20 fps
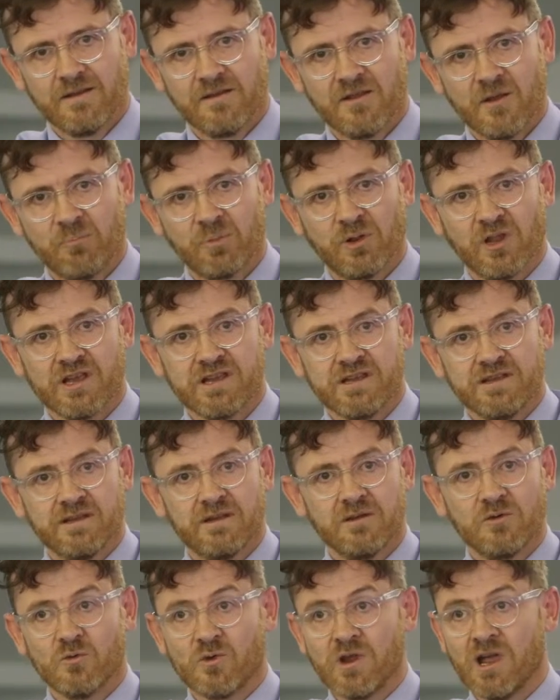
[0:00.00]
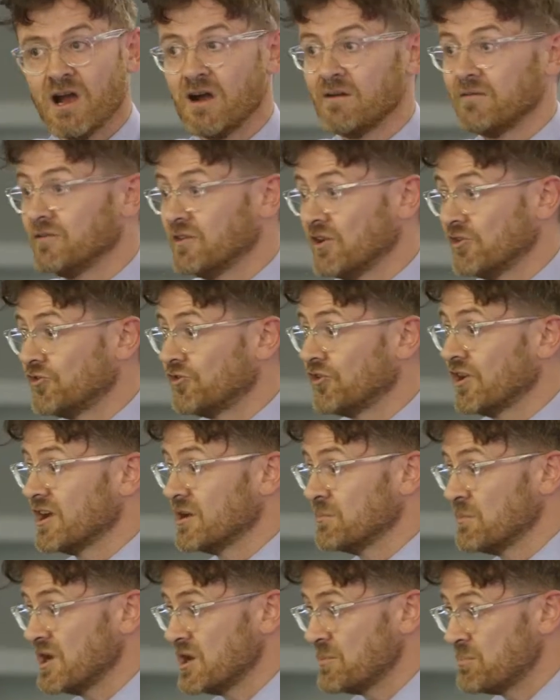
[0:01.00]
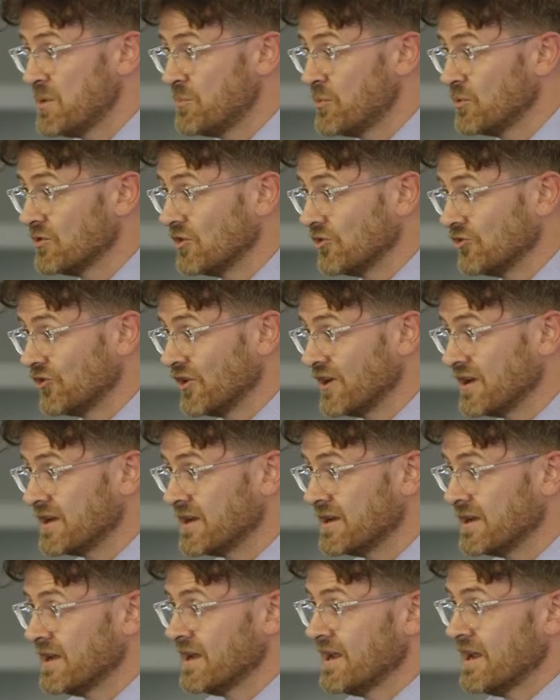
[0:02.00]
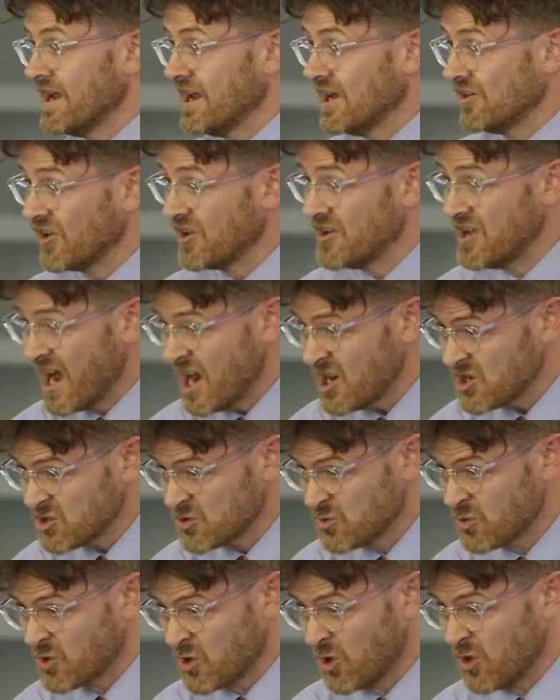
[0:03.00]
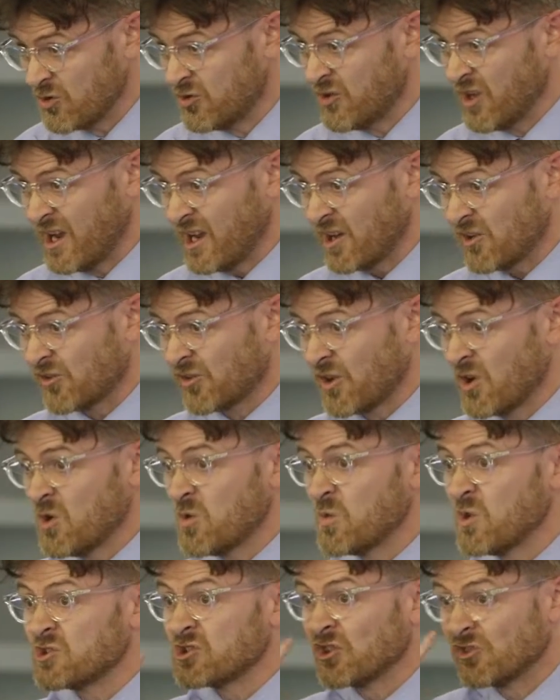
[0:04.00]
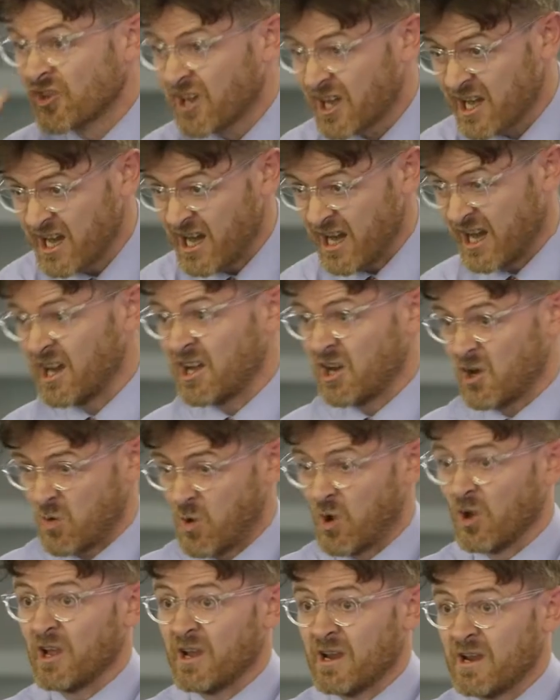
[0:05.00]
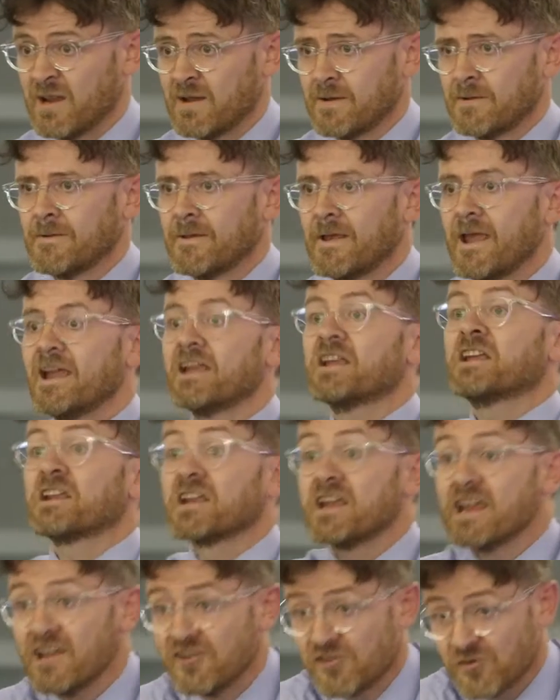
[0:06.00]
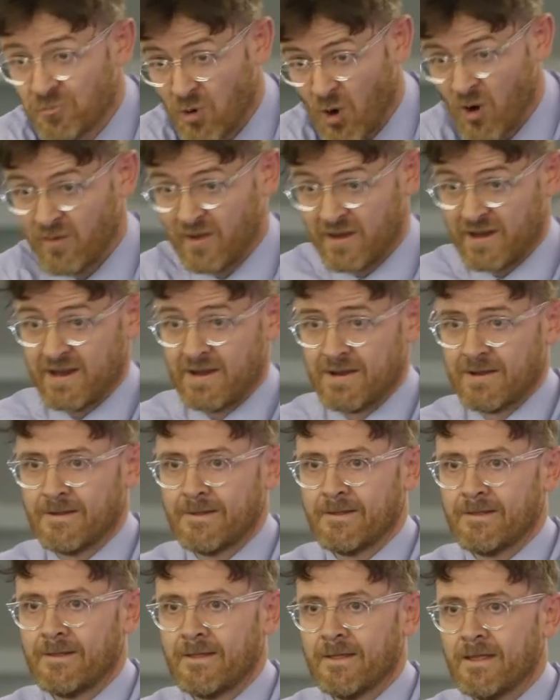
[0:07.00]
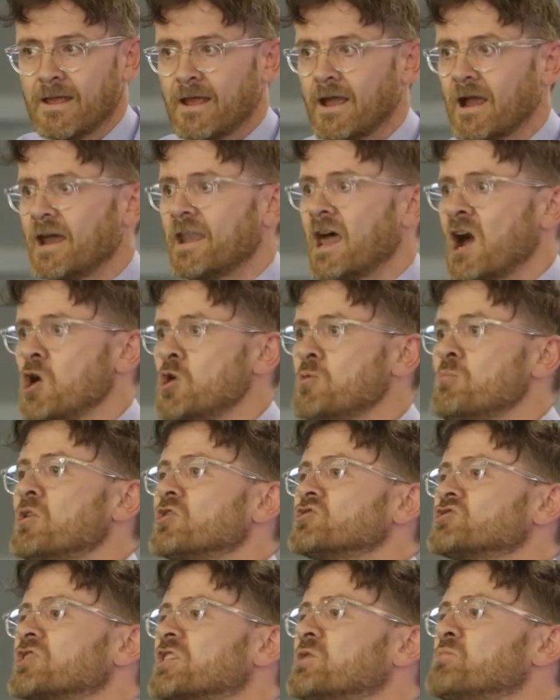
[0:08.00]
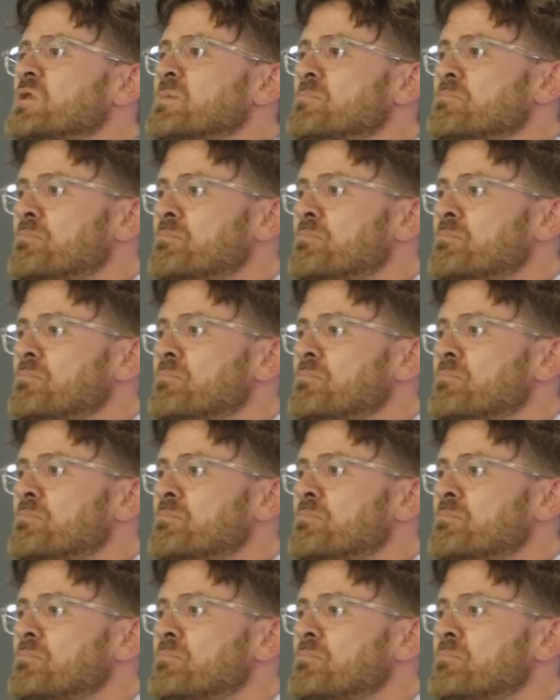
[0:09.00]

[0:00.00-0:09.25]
the plight we have in this city, many people in this city, is a national context which is creating inequality. It creates poverty. And how much can we